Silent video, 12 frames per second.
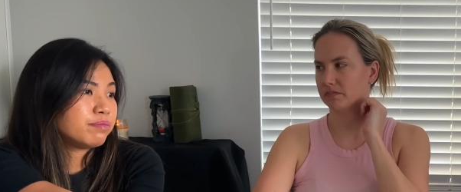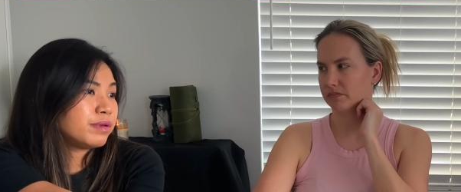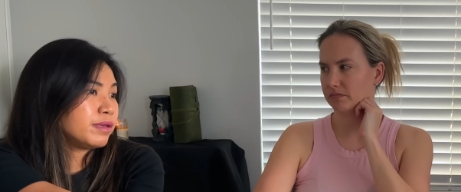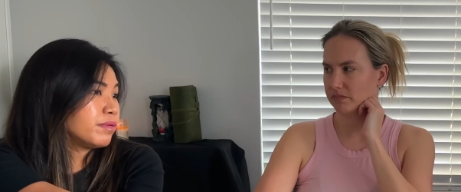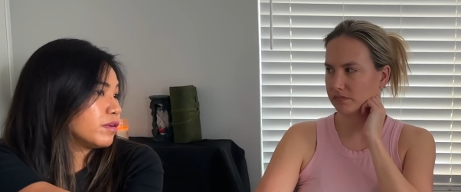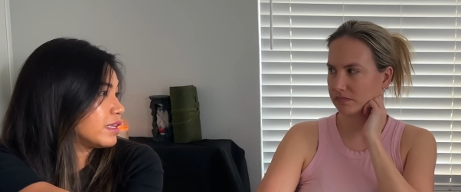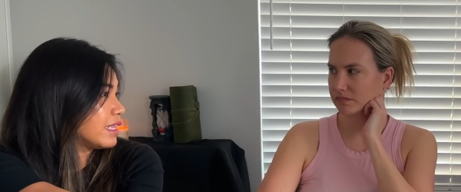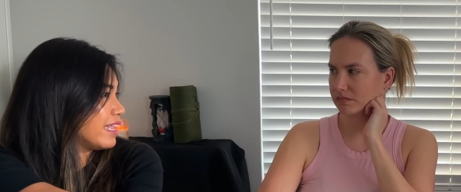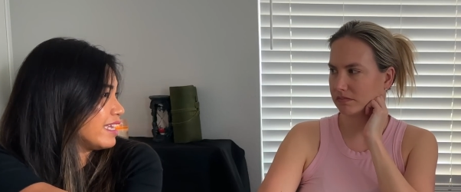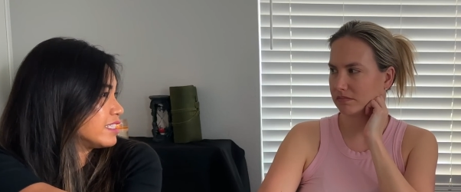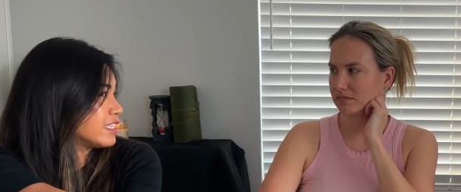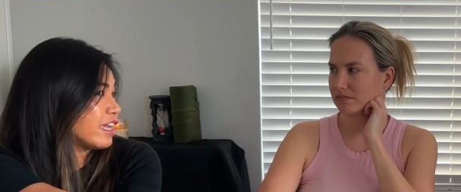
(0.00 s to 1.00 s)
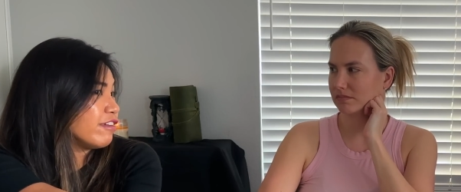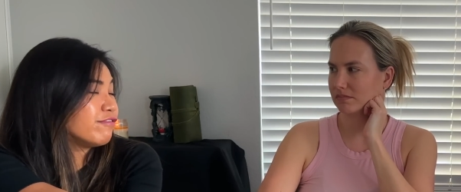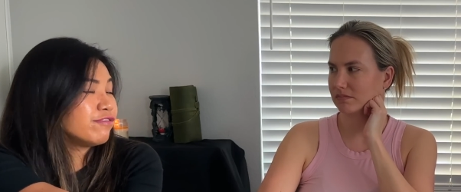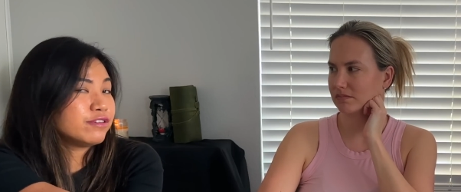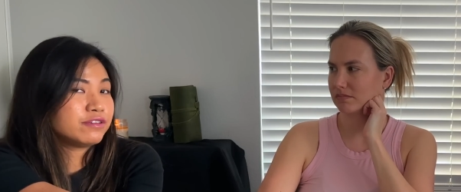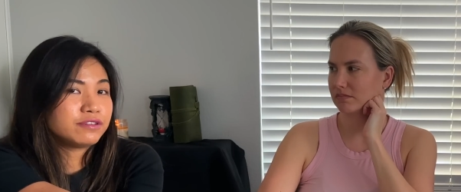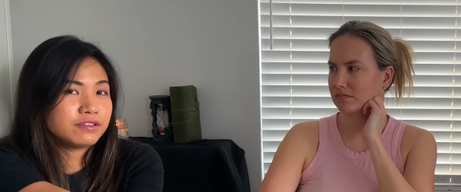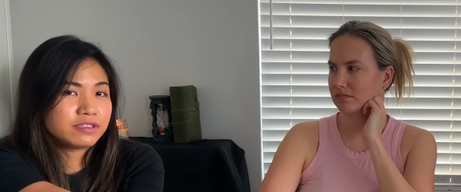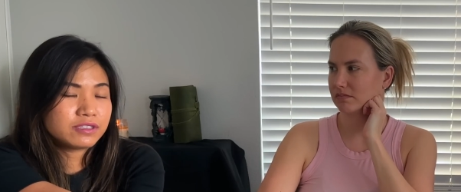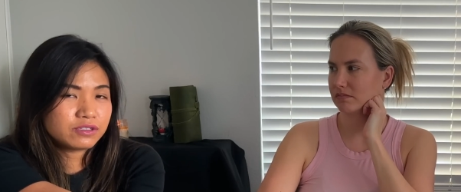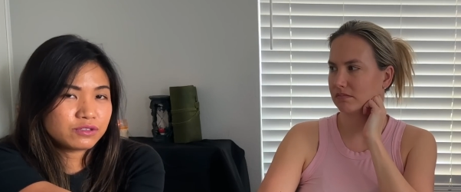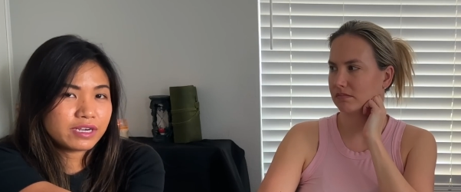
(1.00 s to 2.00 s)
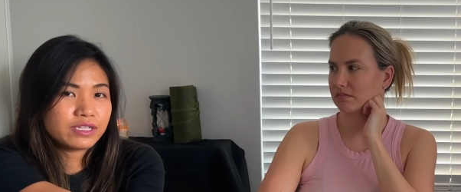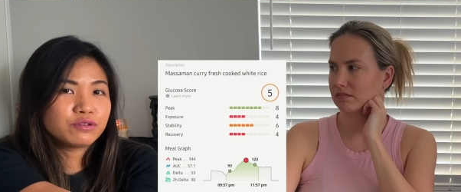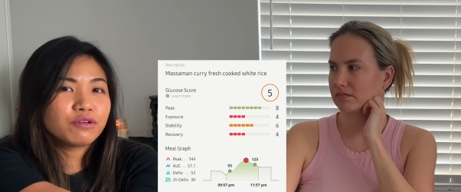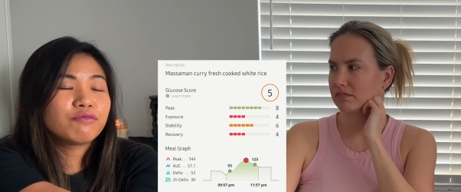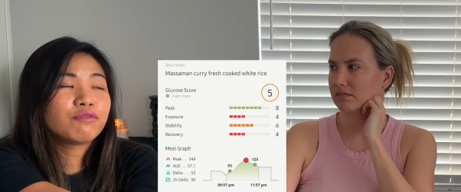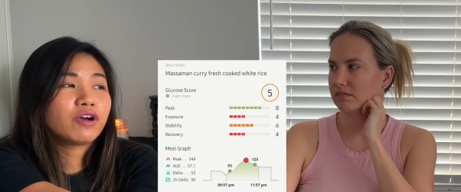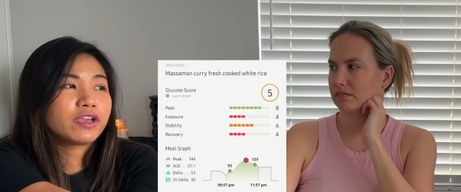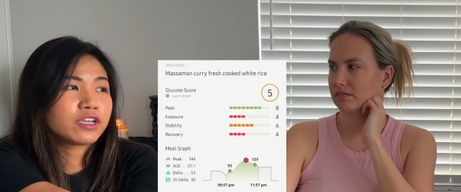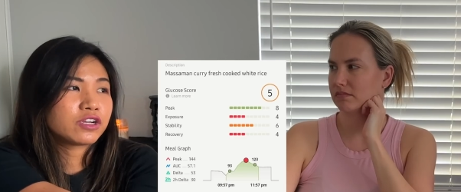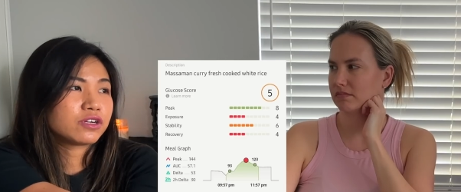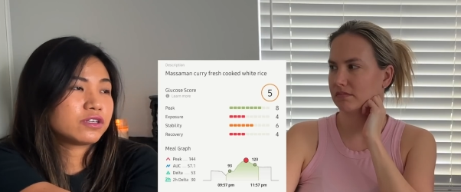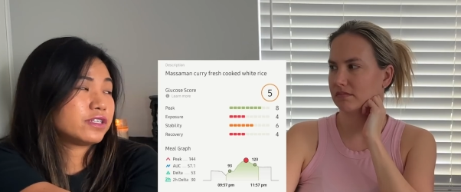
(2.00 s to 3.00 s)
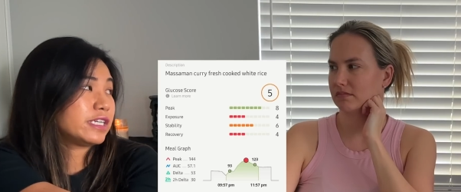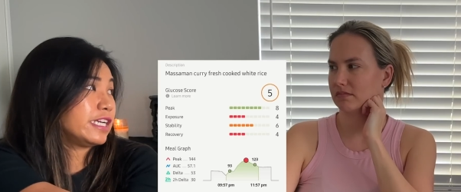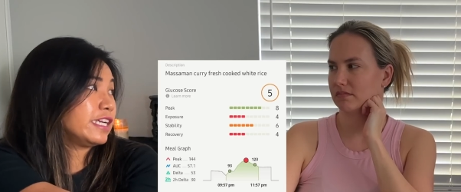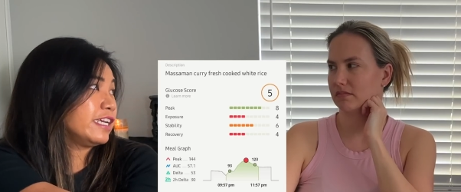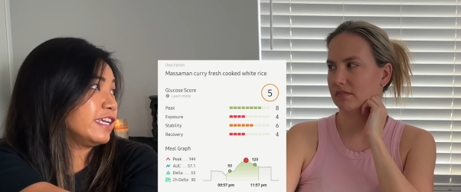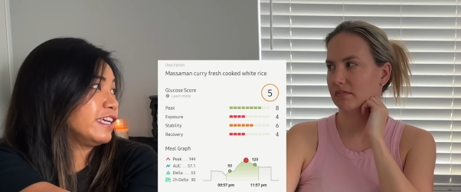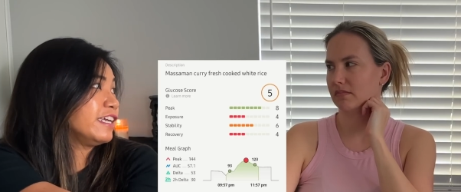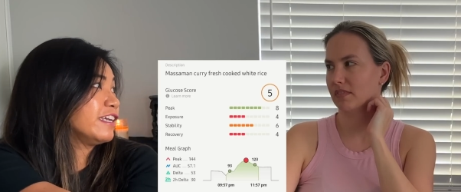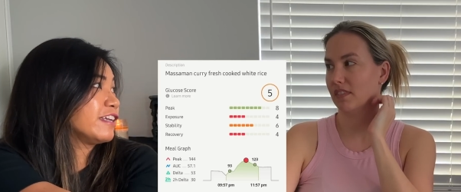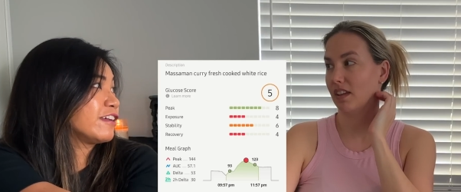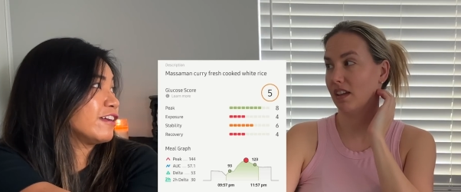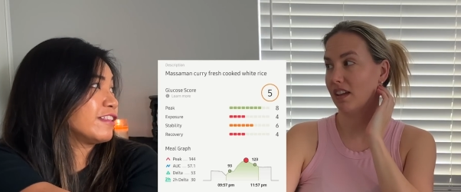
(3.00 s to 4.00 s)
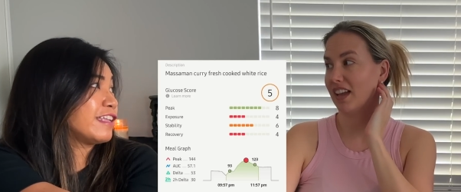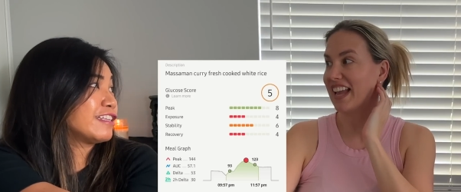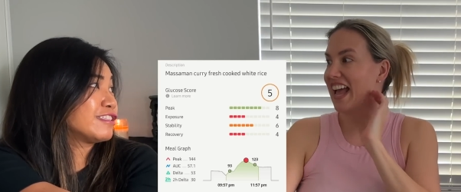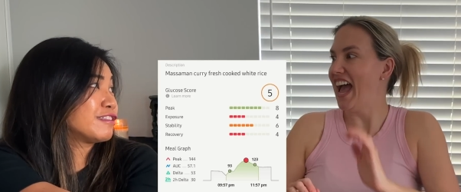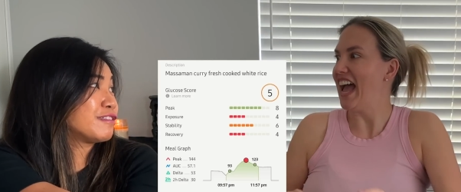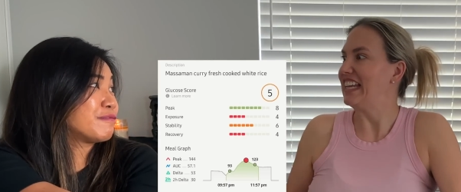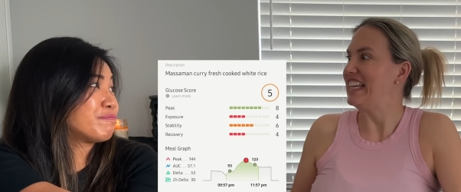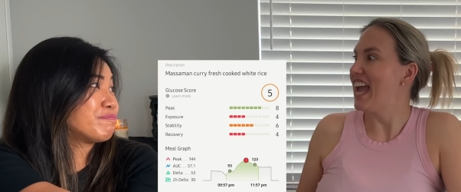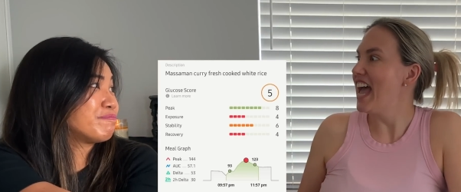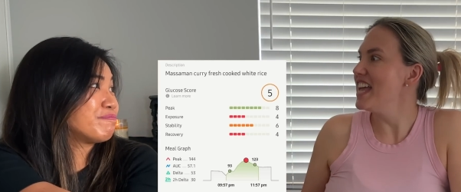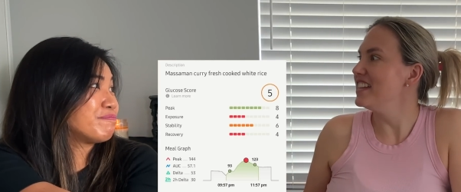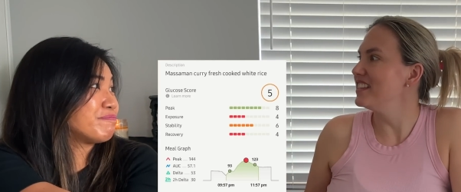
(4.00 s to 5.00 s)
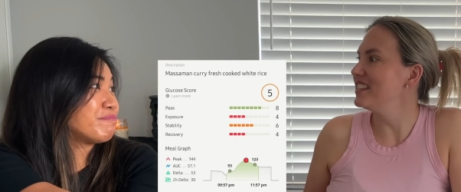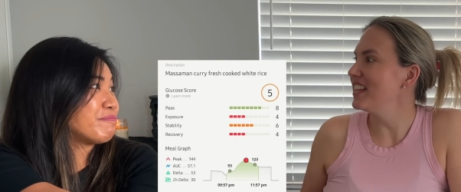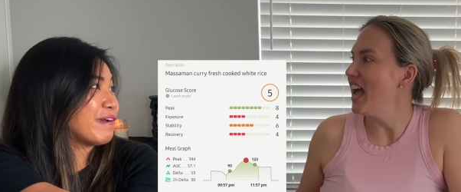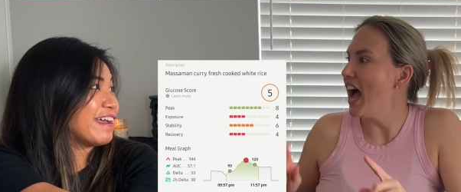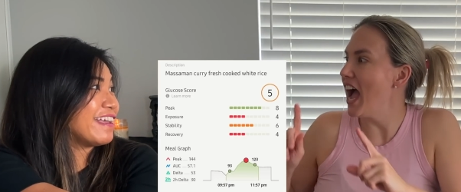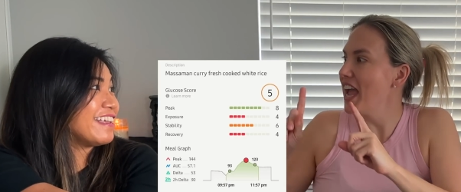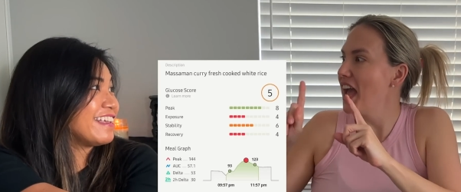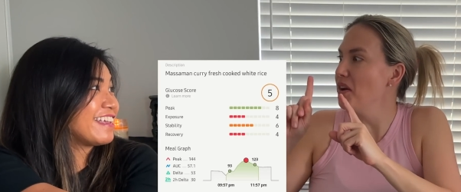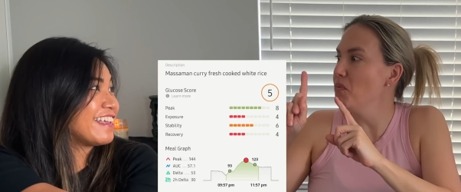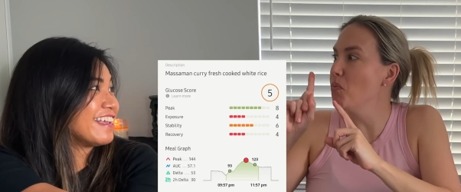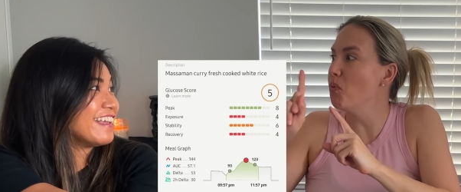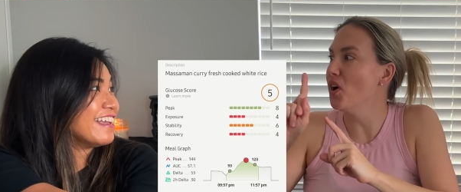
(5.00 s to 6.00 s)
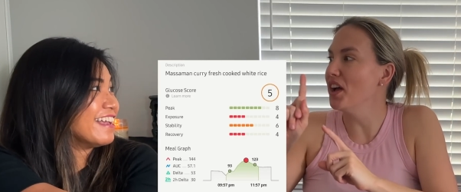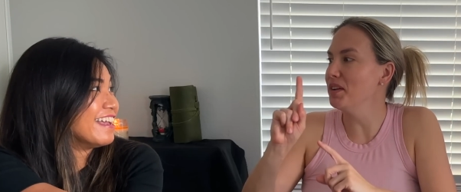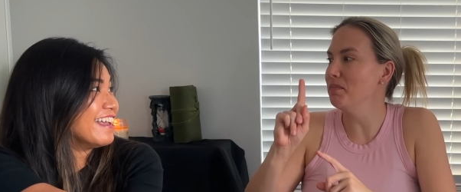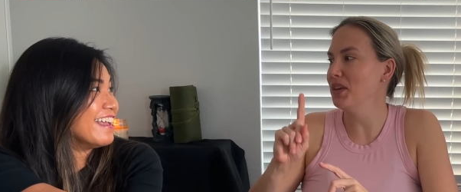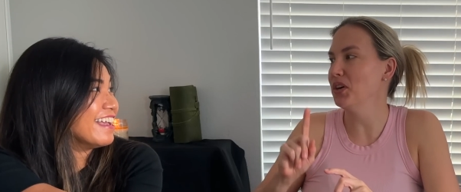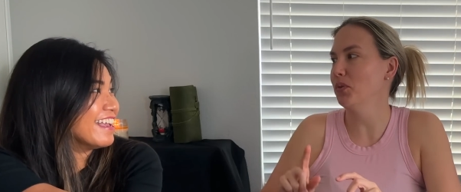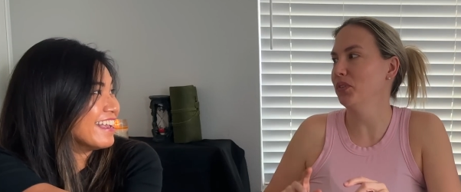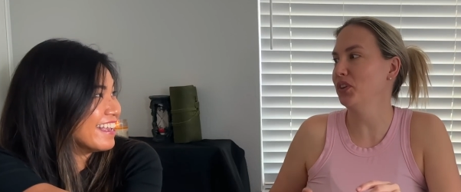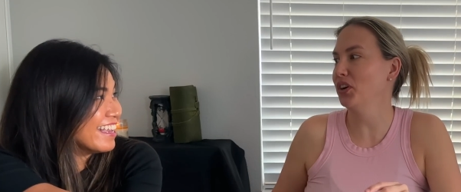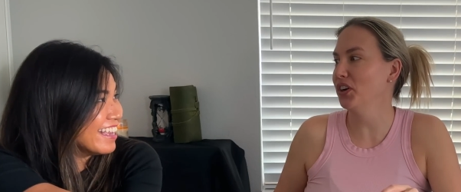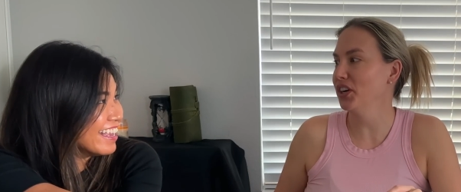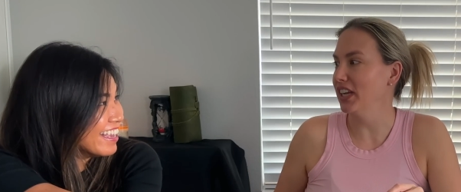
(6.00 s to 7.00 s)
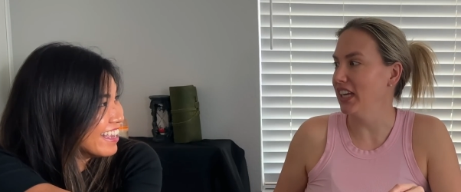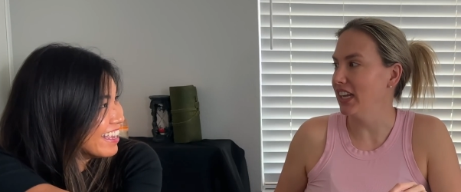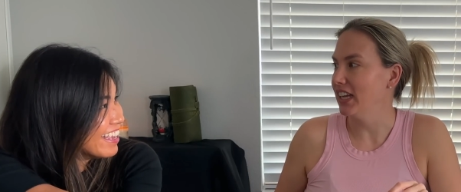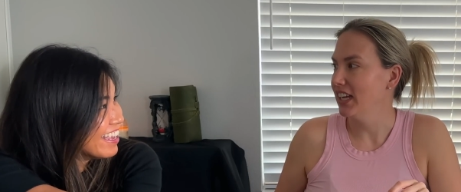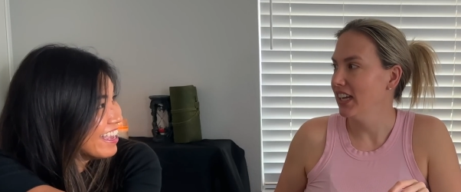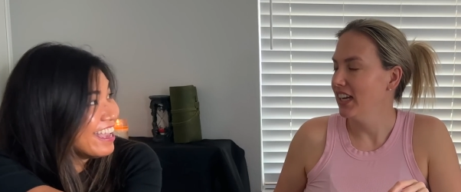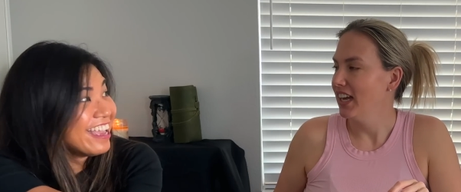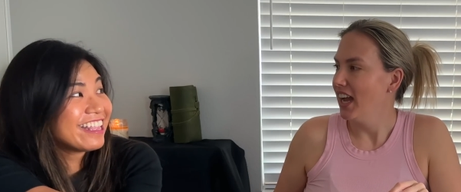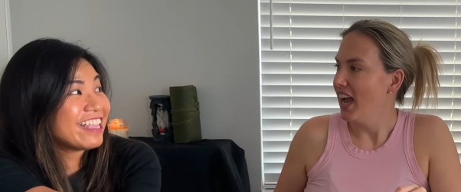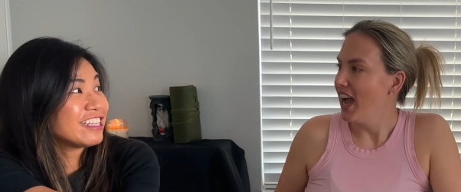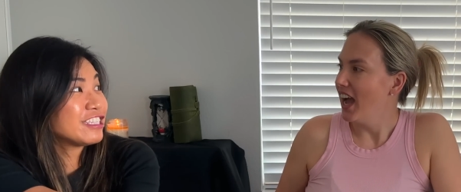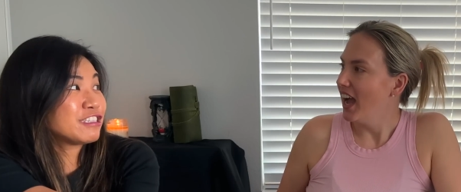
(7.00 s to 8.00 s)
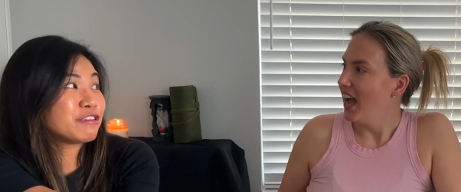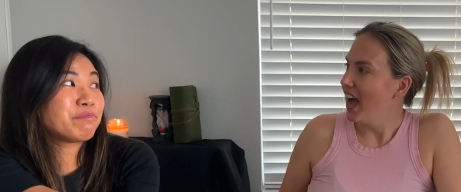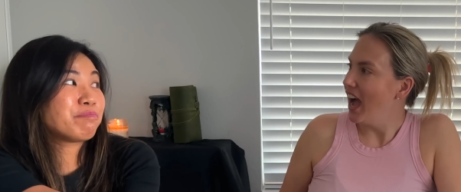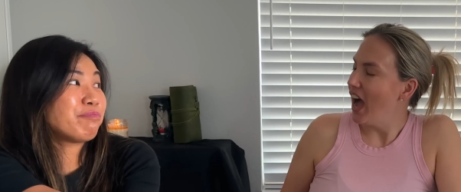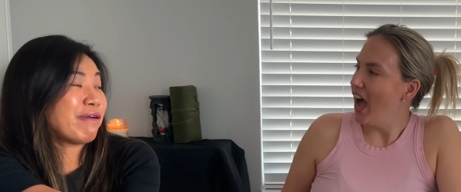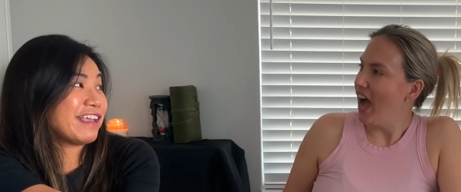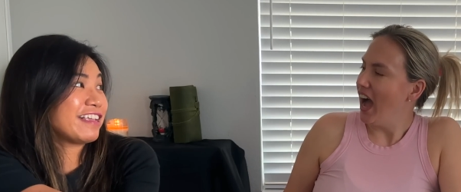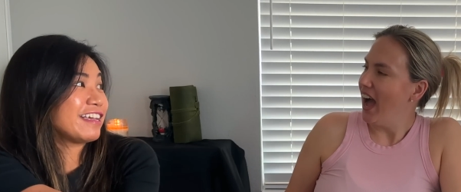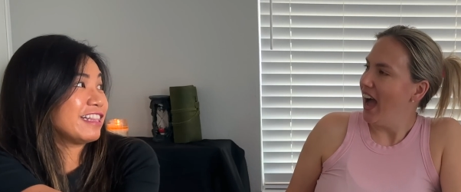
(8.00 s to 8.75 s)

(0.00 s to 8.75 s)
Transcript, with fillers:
Speaker 1: people that like Thai food, try to avoid curry. Cut that. Yes, I had
Speaker 2: one meal with curry. That's bike a